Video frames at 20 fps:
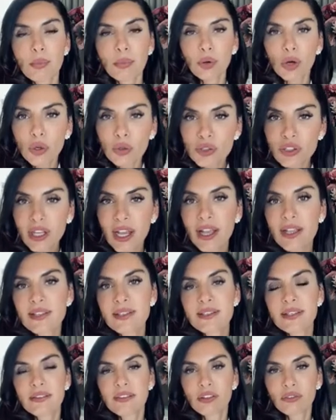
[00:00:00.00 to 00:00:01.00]

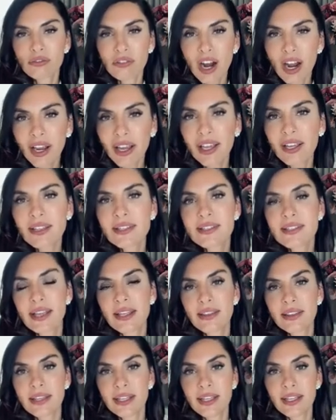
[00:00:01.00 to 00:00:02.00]
protests and the riots
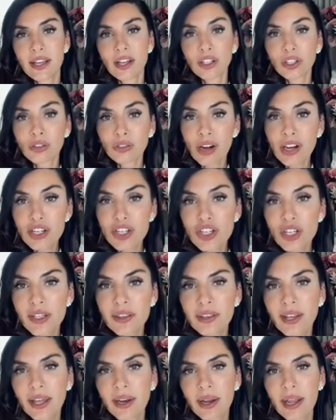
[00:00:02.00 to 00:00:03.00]
and the
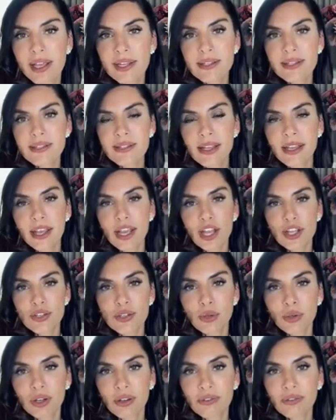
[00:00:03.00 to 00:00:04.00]
aggression that is
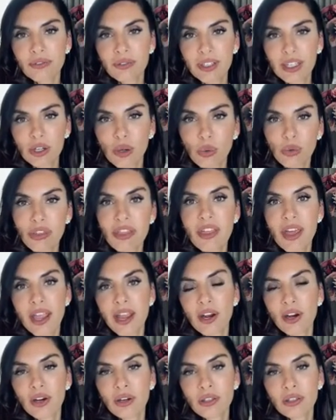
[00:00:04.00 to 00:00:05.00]
sort of, you know,
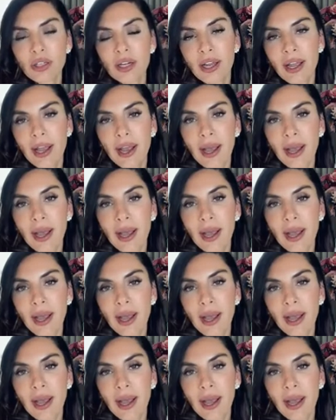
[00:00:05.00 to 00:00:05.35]
there,